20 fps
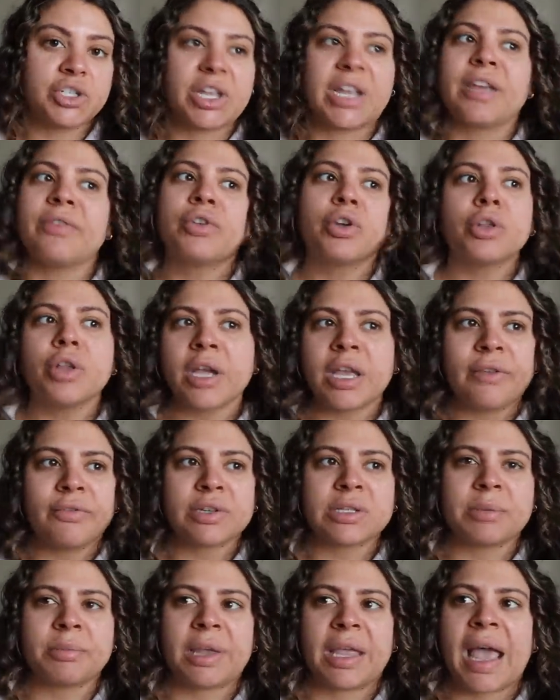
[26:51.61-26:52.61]
like if you're looking for
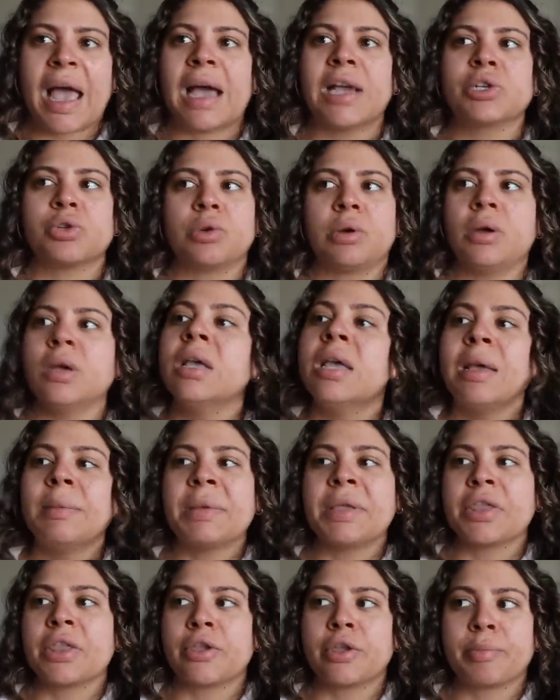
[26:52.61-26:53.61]
something casual
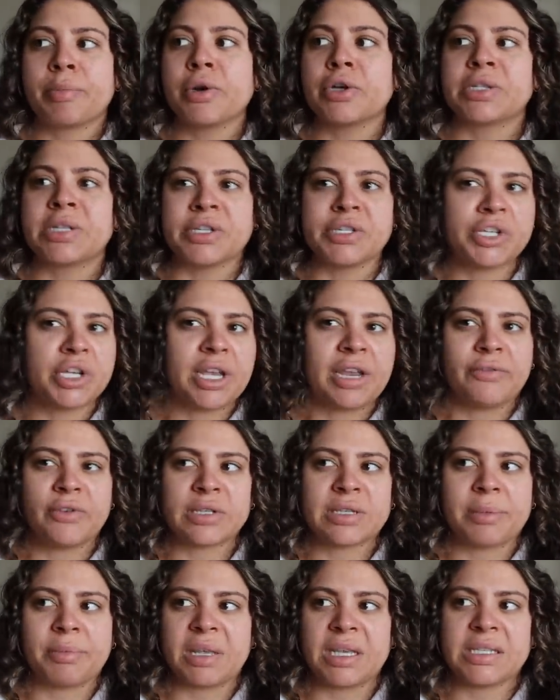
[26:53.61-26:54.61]
but the other person is looking for
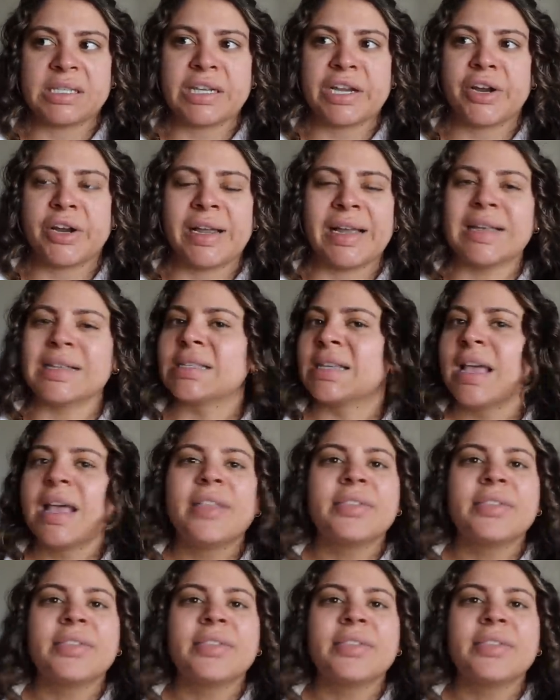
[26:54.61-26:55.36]
something serious,